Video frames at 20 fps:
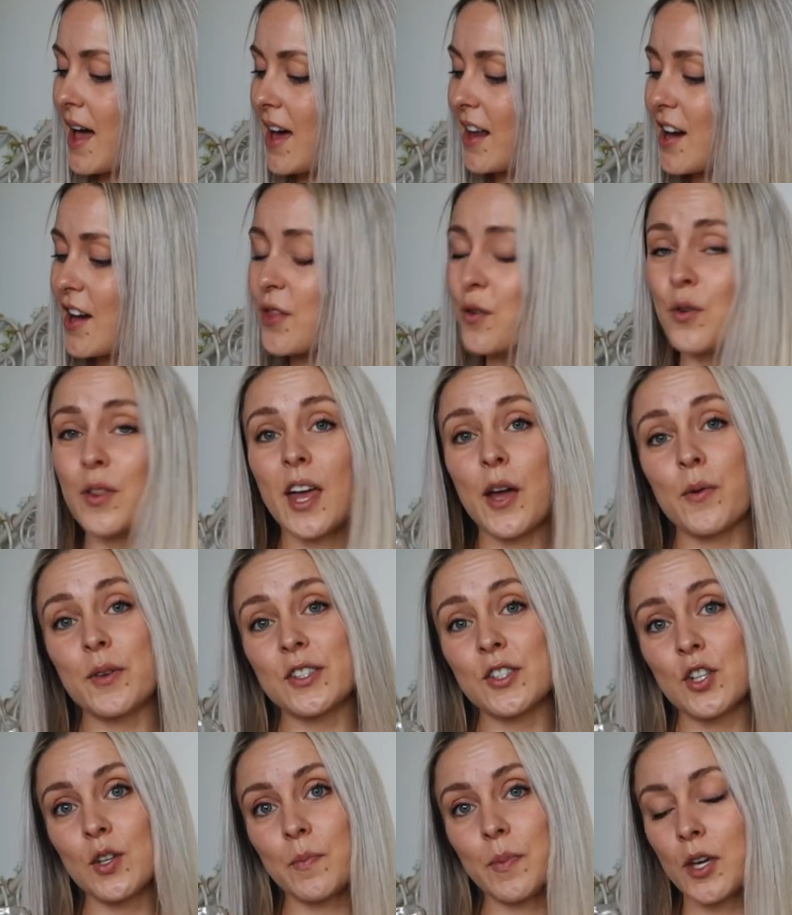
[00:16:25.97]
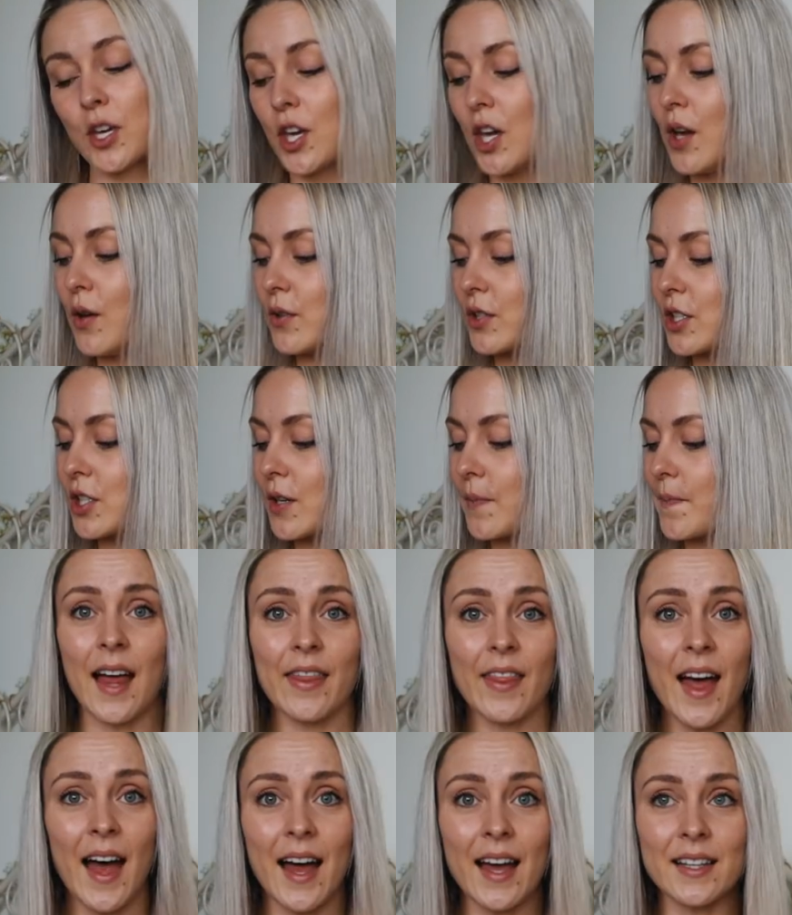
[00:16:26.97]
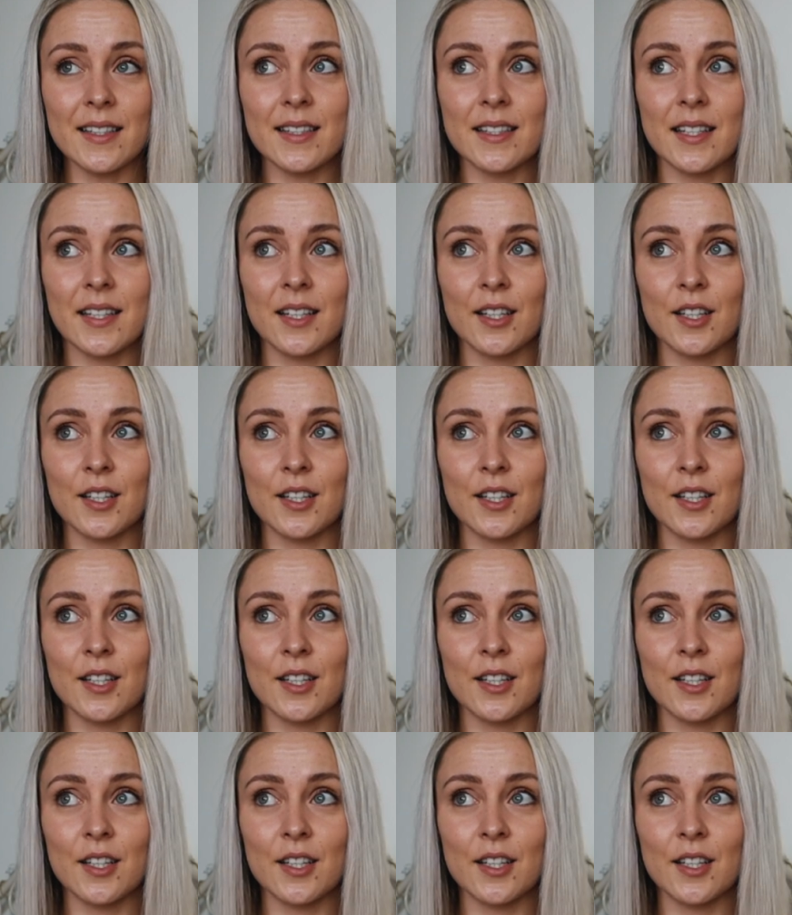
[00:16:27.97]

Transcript: and I thought they were super cute. And that